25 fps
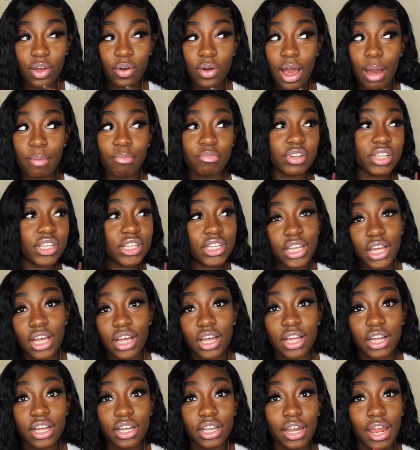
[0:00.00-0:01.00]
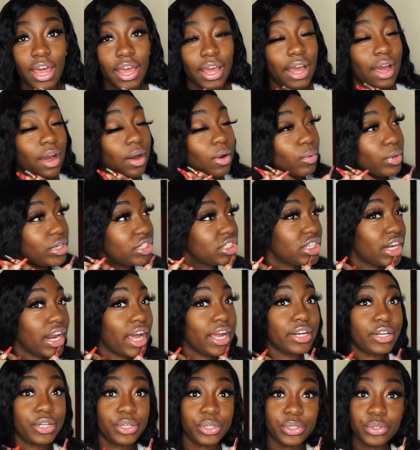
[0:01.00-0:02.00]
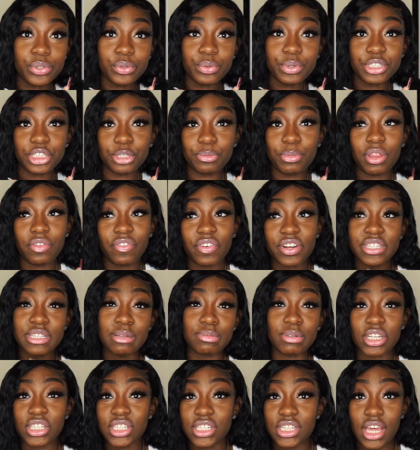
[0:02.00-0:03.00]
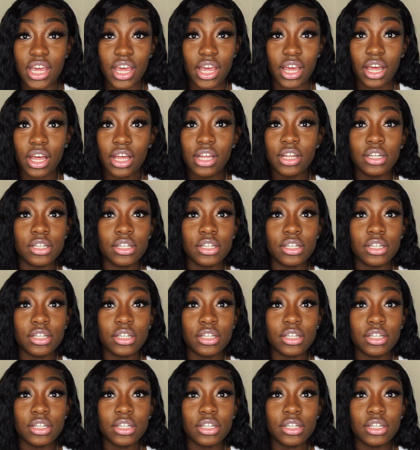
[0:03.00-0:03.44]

I'm really young, like what should I do? What should be the first steps I should take?